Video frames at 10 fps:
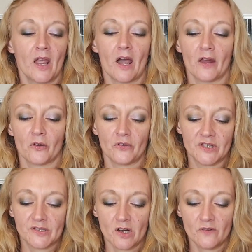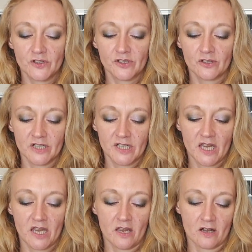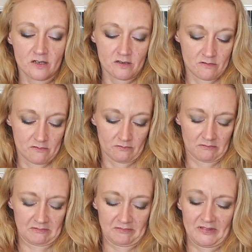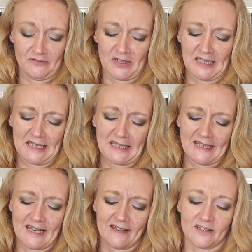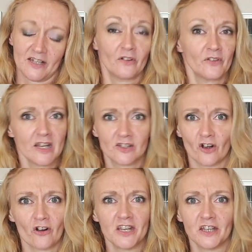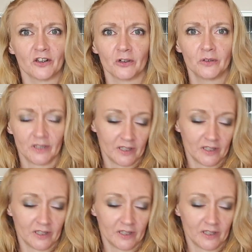And on this other side here, if I can get the thing on, they're tight, you know.